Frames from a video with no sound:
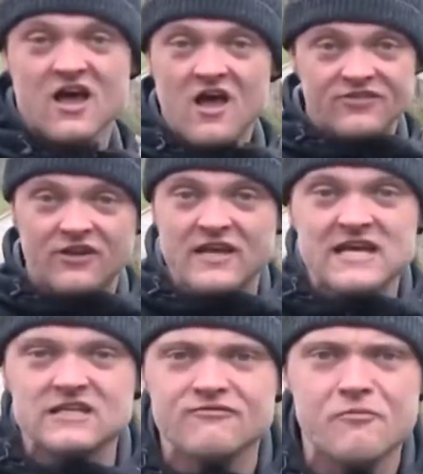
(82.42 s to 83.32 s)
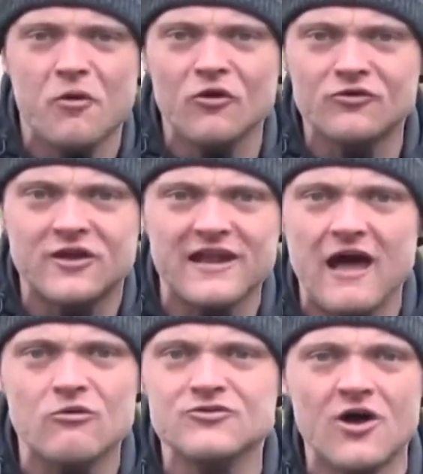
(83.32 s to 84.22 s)
the Leeds-Liverpool
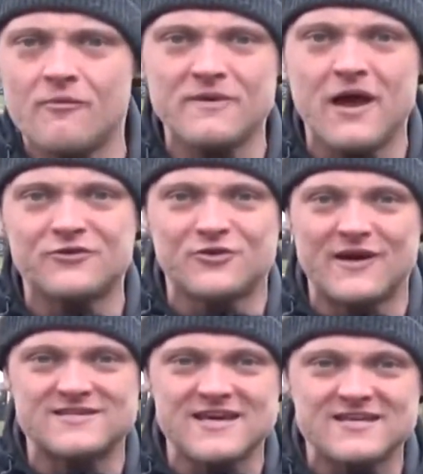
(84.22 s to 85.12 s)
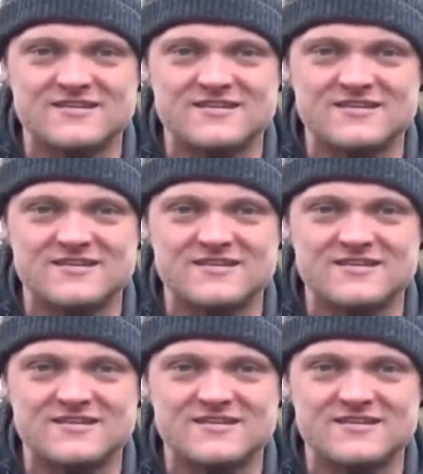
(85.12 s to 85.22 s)
canal would not be able to exist.